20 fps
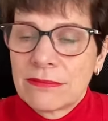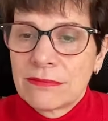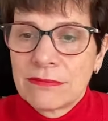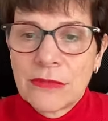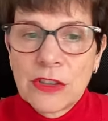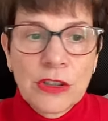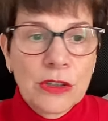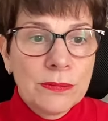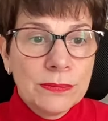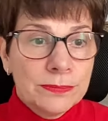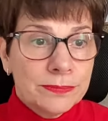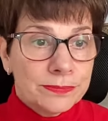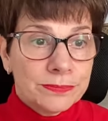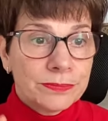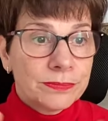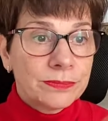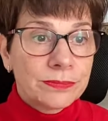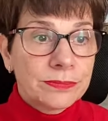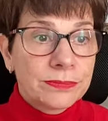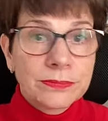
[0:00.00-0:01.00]
you know,
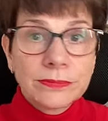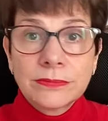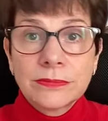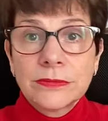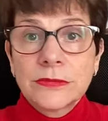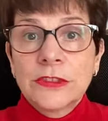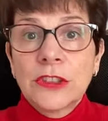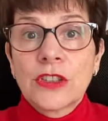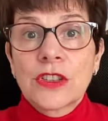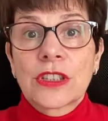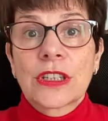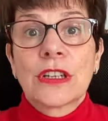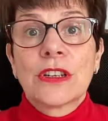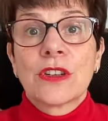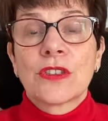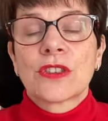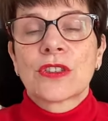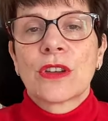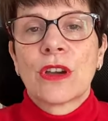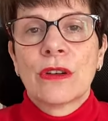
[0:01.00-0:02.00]
lots and
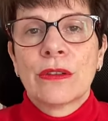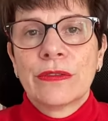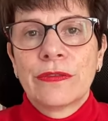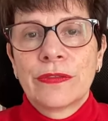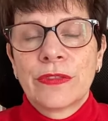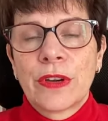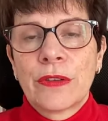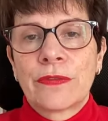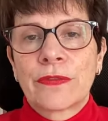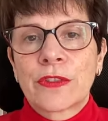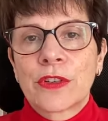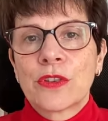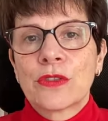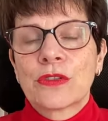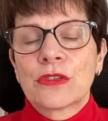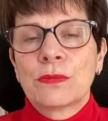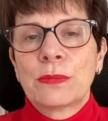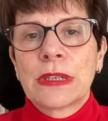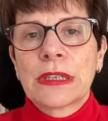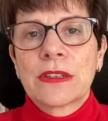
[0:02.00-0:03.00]
lots of, of
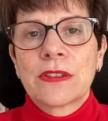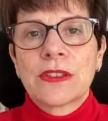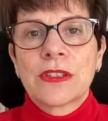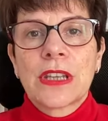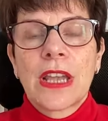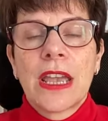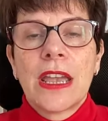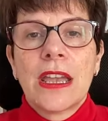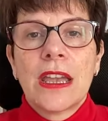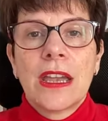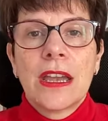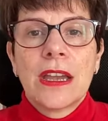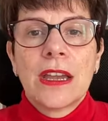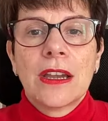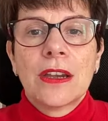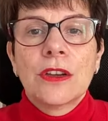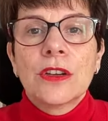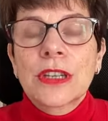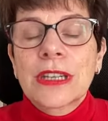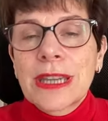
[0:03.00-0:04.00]
clothes because
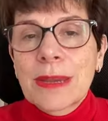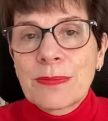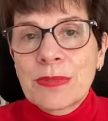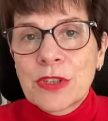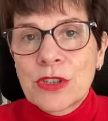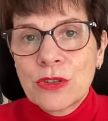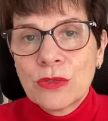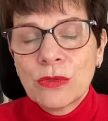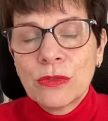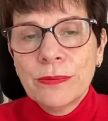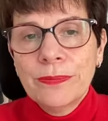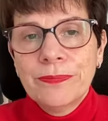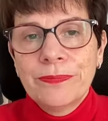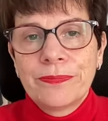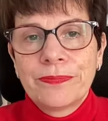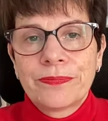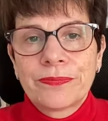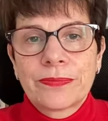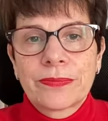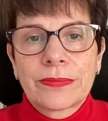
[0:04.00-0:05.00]
a capsule,
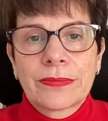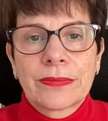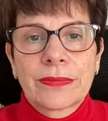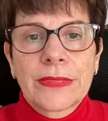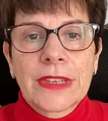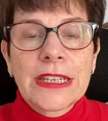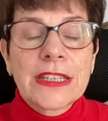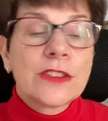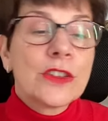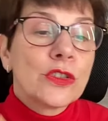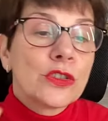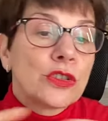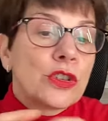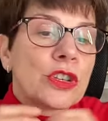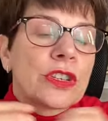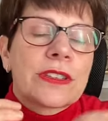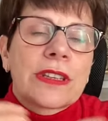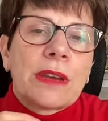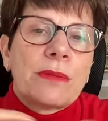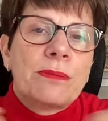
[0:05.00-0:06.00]
it's not
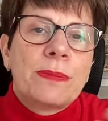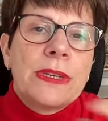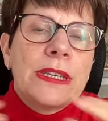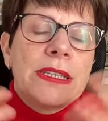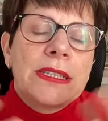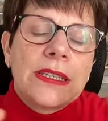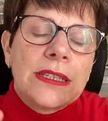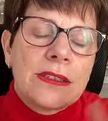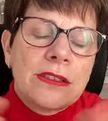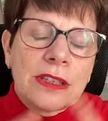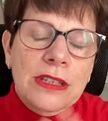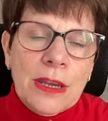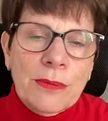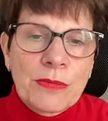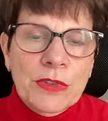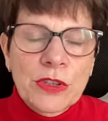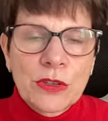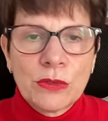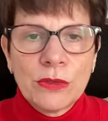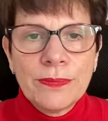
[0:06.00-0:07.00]
just 10 pieces, a
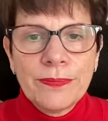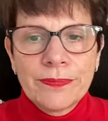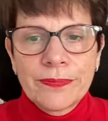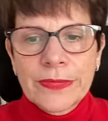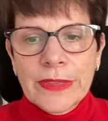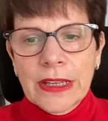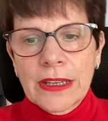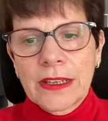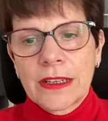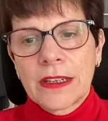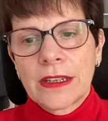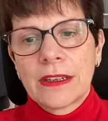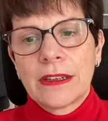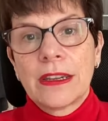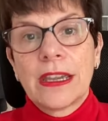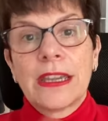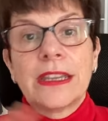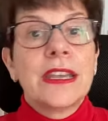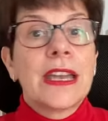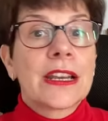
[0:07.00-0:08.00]
capsule, uh,
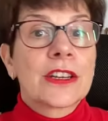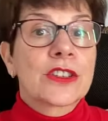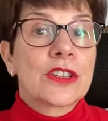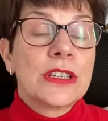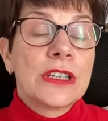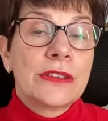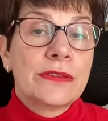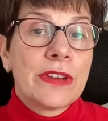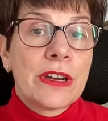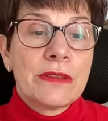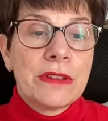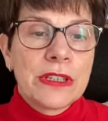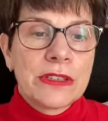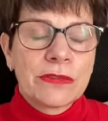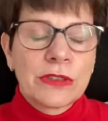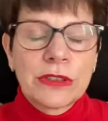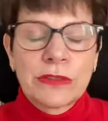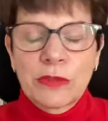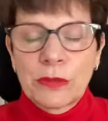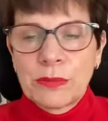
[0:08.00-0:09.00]
and actually it varies
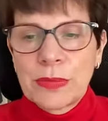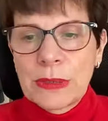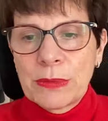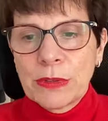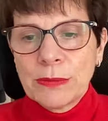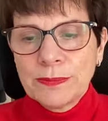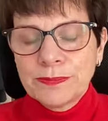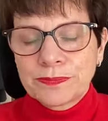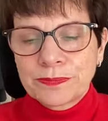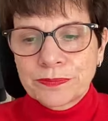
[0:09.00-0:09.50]
for different people.